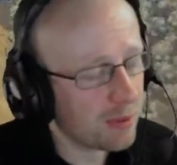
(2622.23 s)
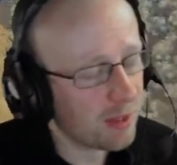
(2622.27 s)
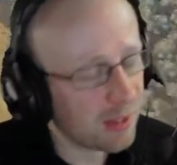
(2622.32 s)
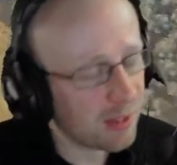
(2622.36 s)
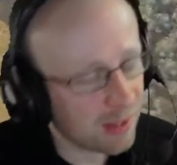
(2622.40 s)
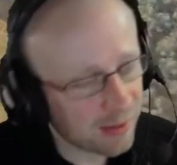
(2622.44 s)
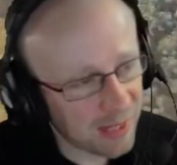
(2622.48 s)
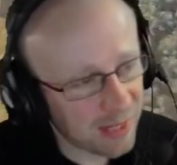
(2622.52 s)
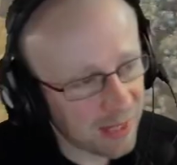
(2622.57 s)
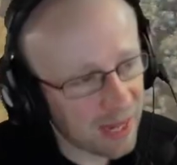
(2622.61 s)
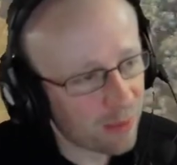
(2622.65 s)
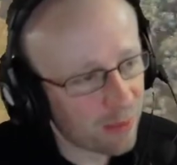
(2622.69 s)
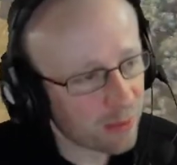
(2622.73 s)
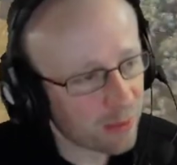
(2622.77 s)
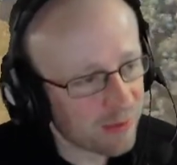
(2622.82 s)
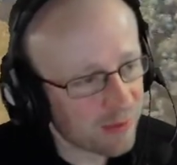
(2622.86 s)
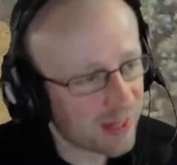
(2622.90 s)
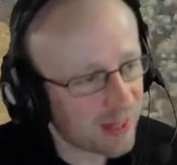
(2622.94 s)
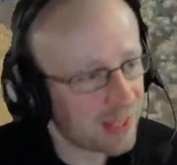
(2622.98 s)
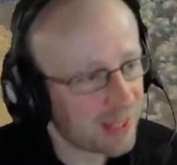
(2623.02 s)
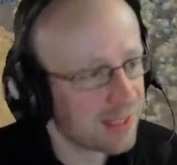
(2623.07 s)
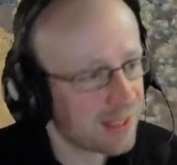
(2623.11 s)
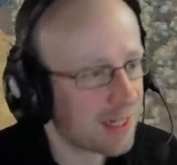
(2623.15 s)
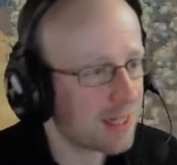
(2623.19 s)
that was
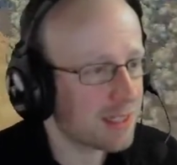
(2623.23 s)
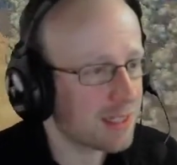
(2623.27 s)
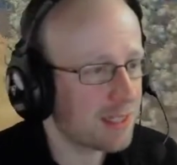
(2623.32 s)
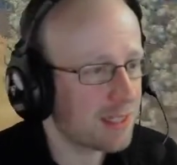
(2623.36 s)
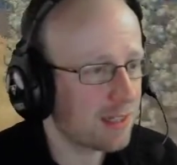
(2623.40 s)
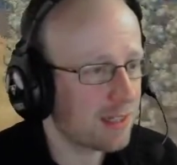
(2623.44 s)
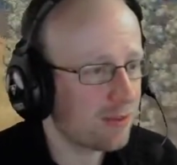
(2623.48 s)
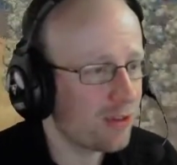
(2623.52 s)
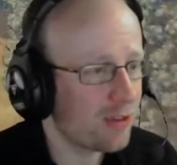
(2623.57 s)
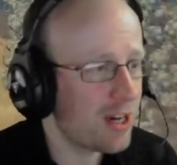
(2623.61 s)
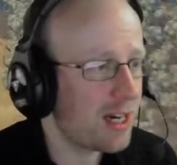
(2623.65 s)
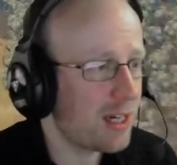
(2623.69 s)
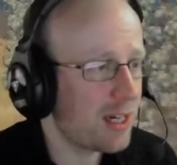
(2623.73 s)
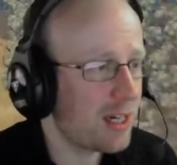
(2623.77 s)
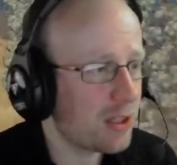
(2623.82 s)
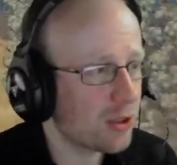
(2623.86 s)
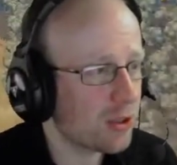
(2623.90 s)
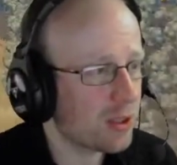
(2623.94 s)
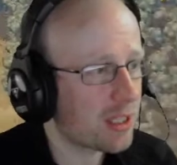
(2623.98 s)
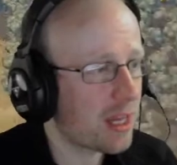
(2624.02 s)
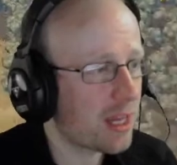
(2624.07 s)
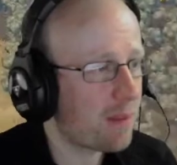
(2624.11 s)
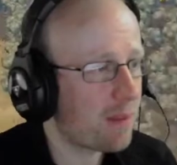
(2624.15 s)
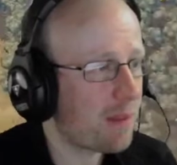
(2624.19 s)
fantastic. Really
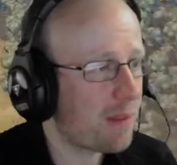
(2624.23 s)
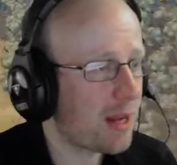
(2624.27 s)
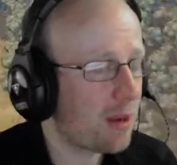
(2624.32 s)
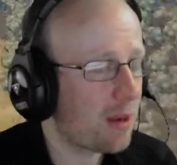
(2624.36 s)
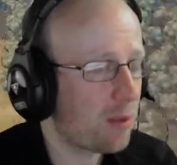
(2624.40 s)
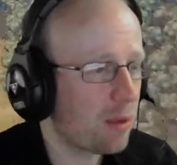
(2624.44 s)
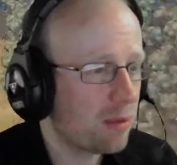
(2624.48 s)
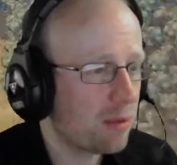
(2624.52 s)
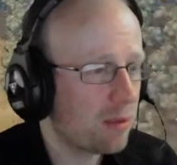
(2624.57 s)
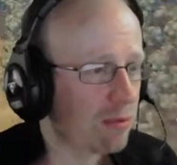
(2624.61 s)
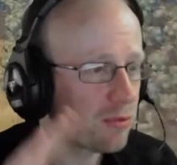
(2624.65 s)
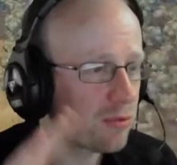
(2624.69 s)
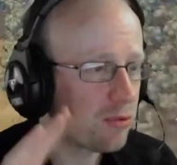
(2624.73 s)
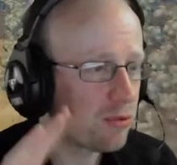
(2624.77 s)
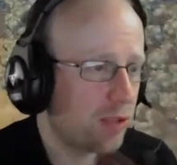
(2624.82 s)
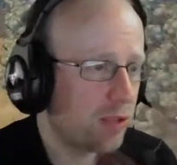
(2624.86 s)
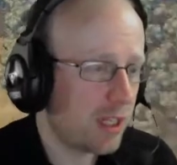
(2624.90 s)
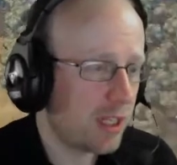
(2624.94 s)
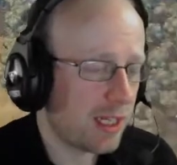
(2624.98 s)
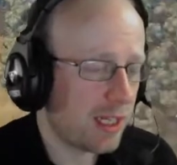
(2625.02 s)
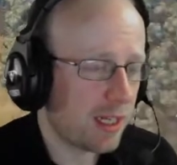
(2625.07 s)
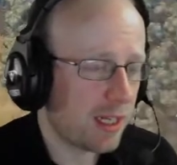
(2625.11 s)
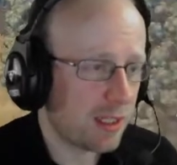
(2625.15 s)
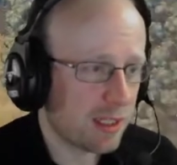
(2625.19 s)
enjoyed that battle. It was
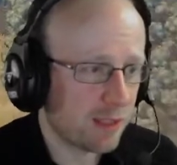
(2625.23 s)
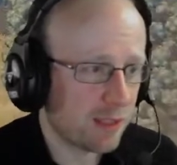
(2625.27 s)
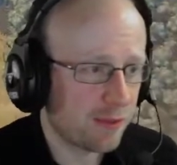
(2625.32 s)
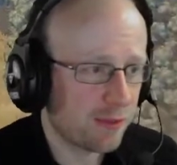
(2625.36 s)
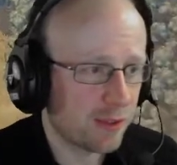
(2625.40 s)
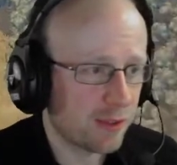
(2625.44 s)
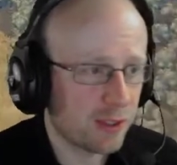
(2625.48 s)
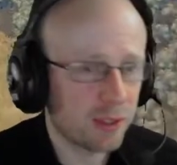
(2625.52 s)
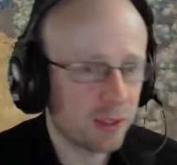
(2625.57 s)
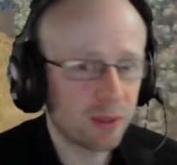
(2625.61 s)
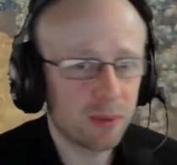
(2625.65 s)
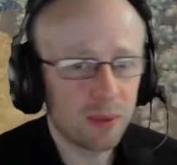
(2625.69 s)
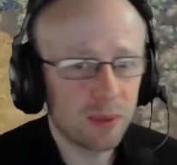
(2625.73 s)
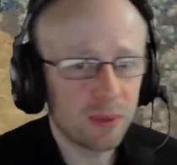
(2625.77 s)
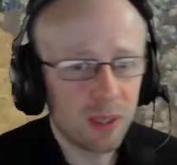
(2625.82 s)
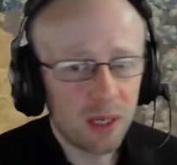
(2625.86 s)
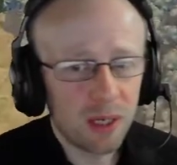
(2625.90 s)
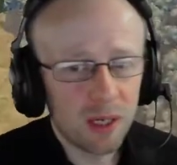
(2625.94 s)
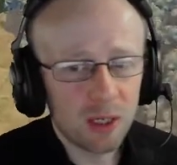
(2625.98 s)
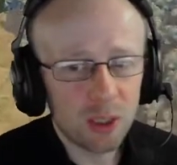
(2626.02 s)
really difficult.